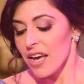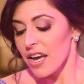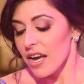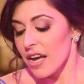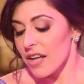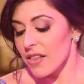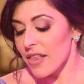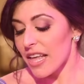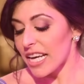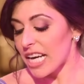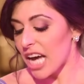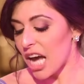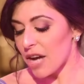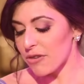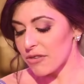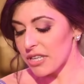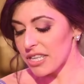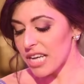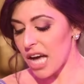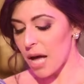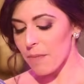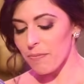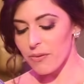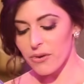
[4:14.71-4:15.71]
And like every
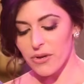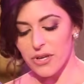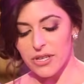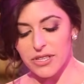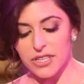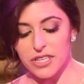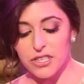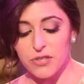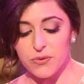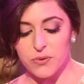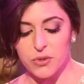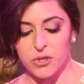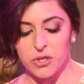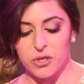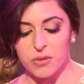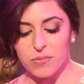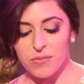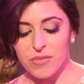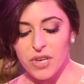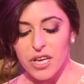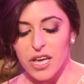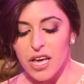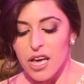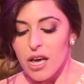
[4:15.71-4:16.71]
couple in this
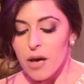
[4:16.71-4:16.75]
room,